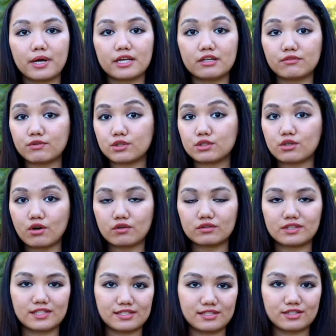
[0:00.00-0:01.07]
but if you
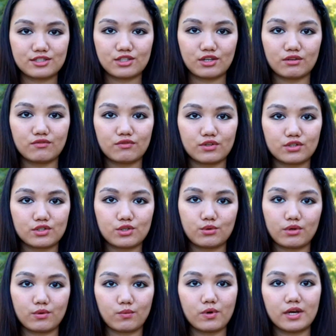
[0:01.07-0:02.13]
don't, this is good for
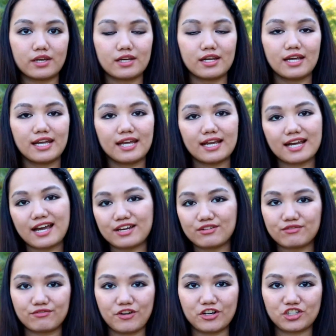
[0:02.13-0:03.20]
2-in-1. Kind
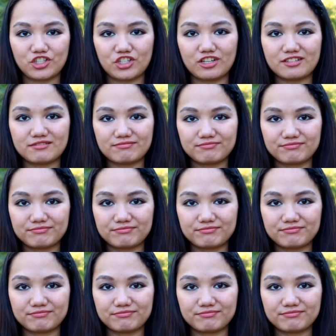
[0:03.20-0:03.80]
of function.